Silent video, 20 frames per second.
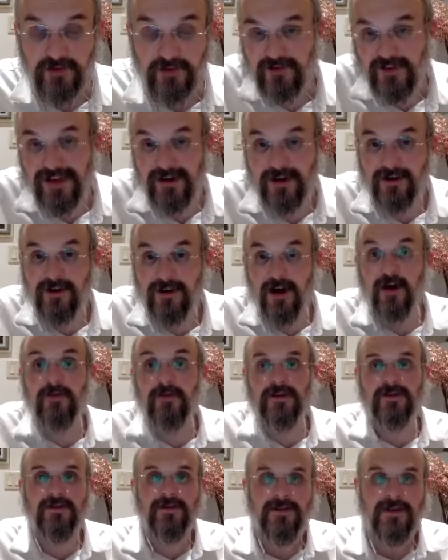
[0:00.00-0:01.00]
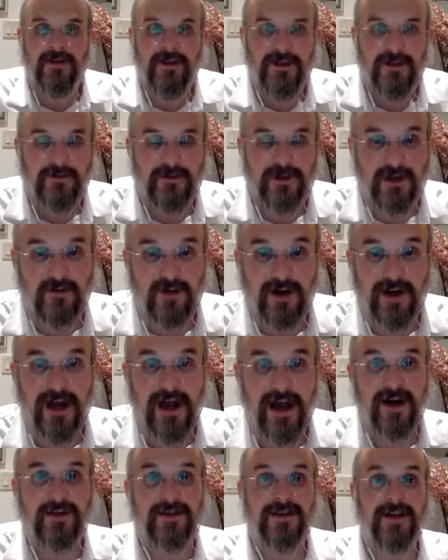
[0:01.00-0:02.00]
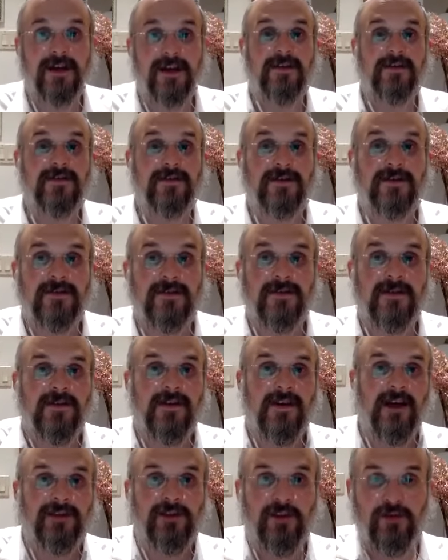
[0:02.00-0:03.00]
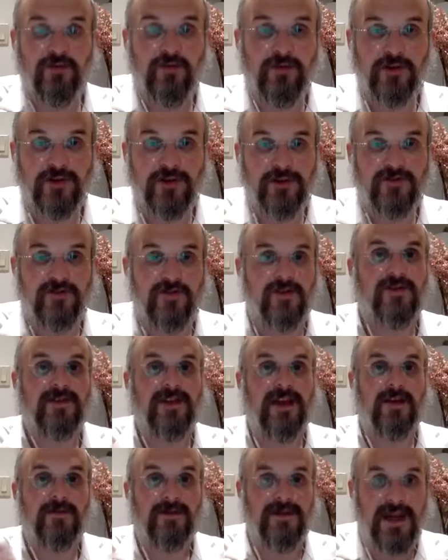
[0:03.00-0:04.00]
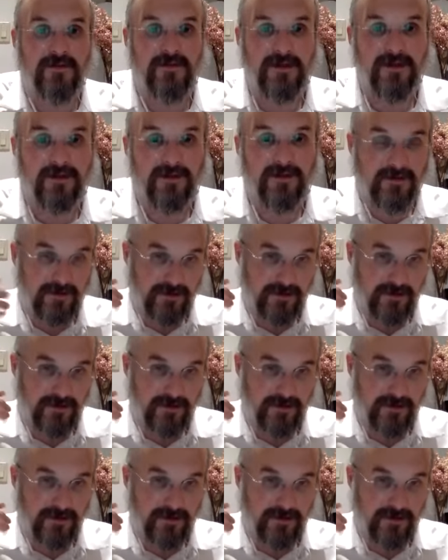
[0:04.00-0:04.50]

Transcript: it's not uncommon where the Gemara says a different version to the same statement